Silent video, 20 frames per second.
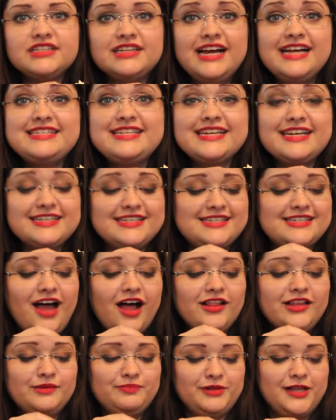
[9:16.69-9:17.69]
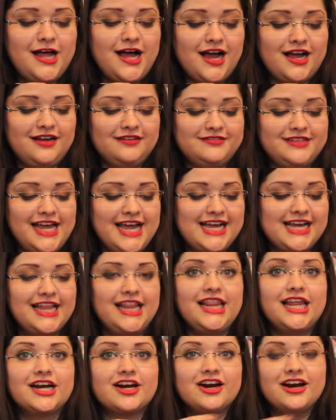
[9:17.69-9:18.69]
it's like a solid block of like
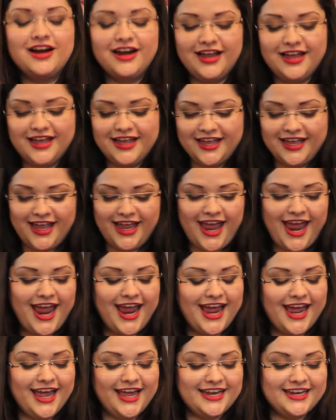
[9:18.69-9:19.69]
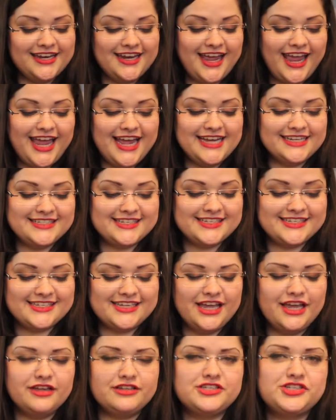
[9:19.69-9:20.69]
glitter. And
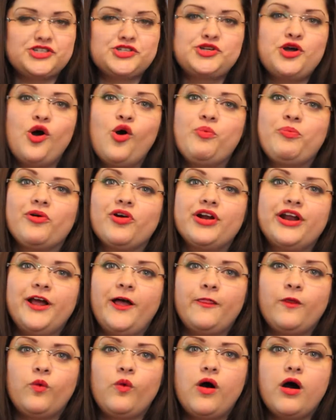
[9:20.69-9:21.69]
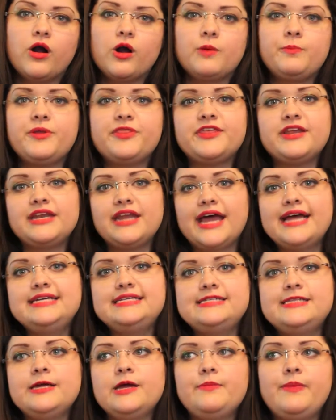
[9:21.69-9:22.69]
it's so pretty on the water, but the
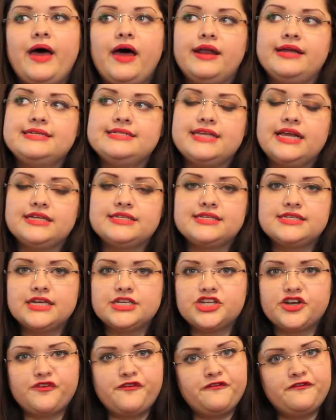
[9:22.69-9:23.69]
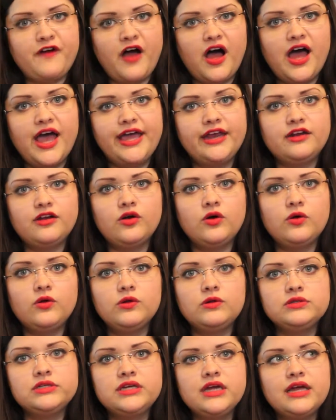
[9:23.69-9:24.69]
nice thing about it is that it's such a fine
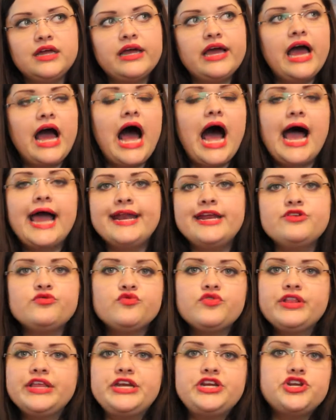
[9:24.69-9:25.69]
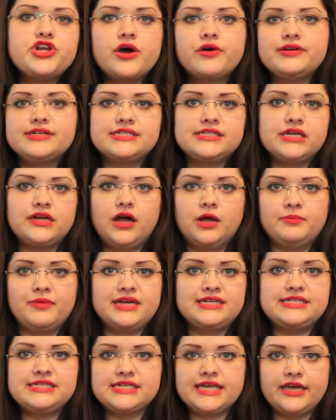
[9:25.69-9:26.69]
gold. I didn't really notice it on
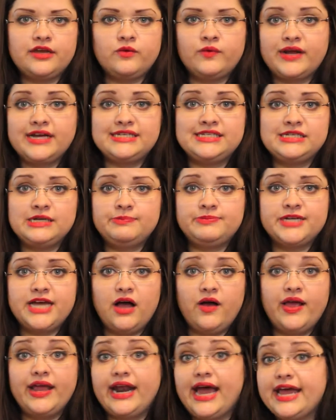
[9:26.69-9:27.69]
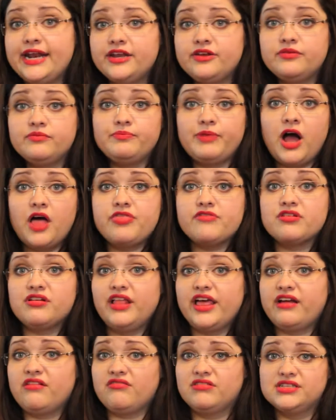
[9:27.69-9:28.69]
my skin when I stepped out, and I didn't bother to
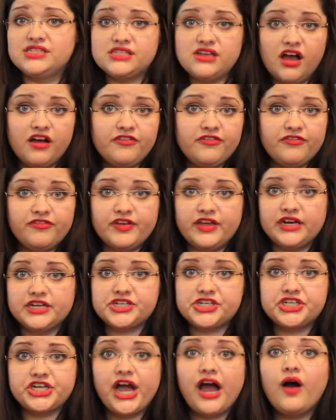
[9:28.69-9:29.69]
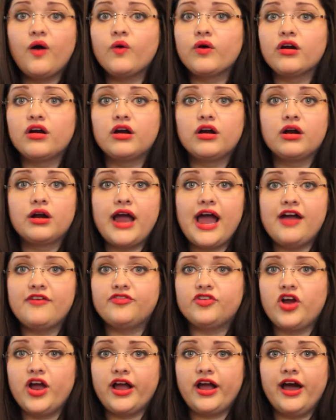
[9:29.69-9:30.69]
like rinse off in a shower
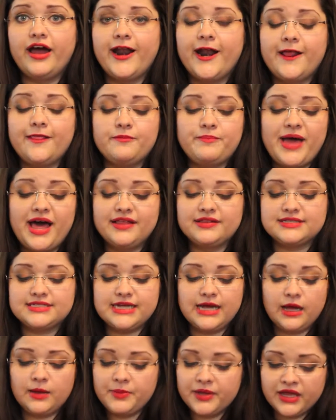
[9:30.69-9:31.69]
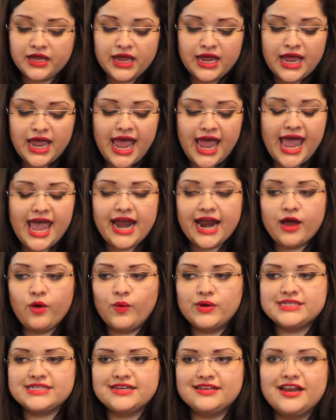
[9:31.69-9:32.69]
after I got out of the bathtub. And
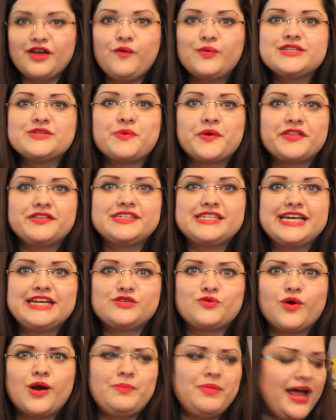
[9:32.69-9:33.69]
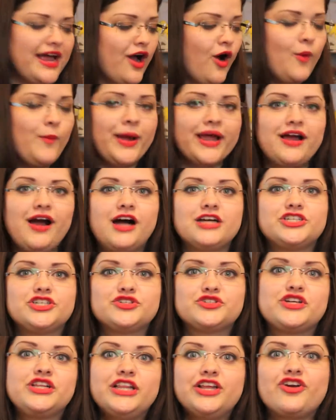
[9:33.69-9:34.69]
it wasn't one of those things where I'm like, oh my gosh,
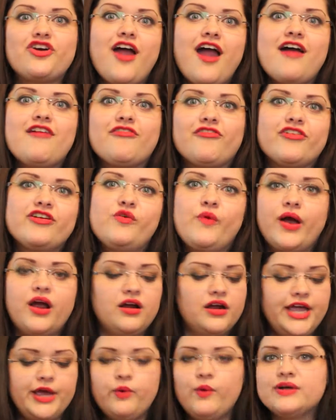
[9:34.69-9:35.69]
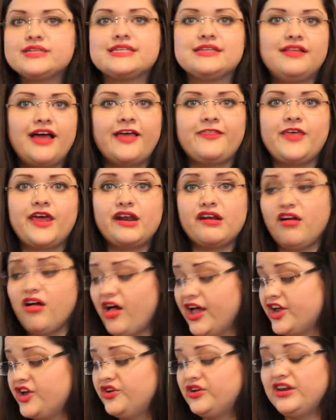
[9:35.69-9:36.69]
there's glitter everywhere. It wasn't like that at
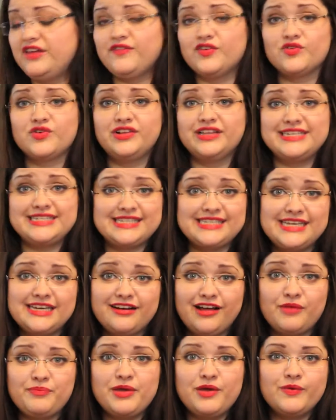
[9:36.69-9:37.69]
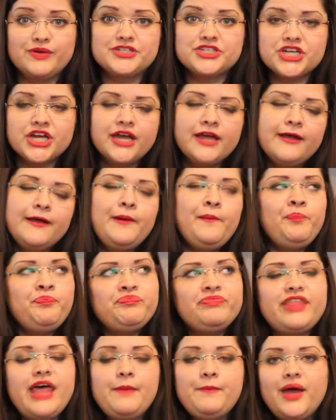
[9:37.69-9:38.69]
all. I couldn't even really see it on me, which
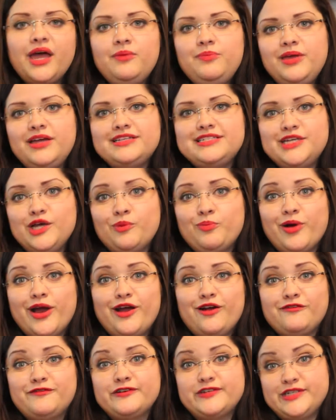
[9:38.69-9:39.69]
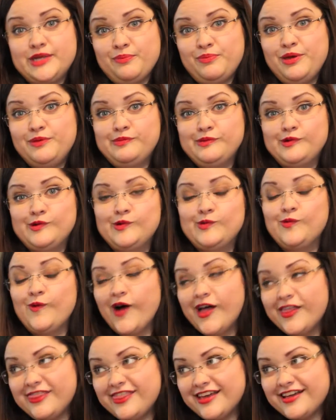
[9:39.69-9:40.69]
that might be a deal breaker for some people who
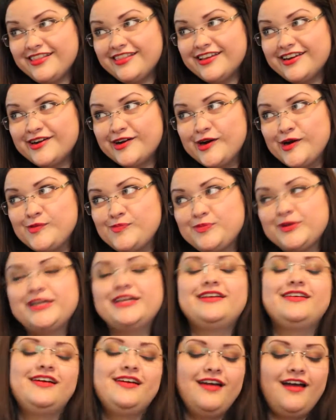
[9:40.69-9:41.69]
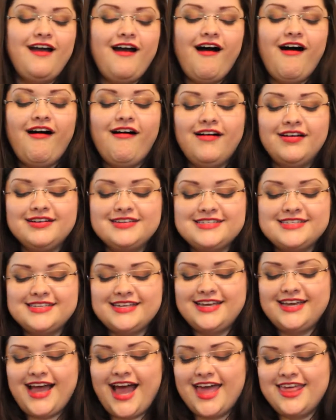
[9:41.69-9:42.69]
want the glitter, but
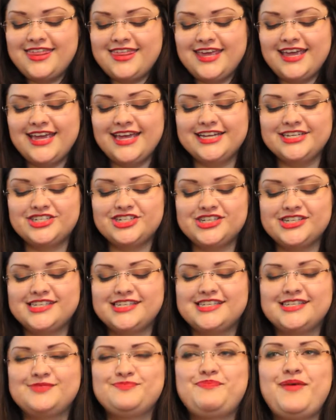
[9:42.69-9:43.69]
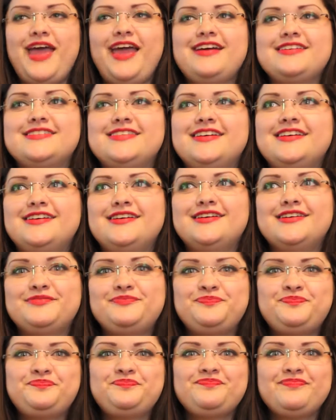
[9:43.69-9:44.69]
honestly, I think it just makes a
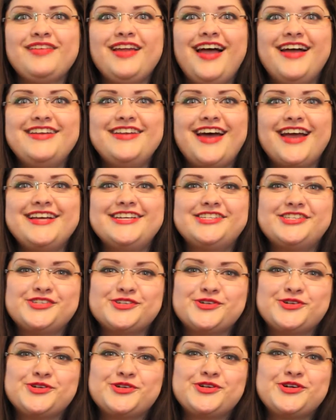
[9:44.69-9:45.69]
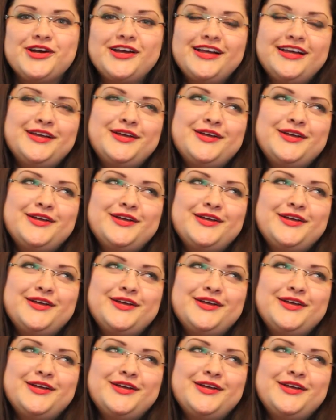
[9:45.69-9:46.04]
nicer,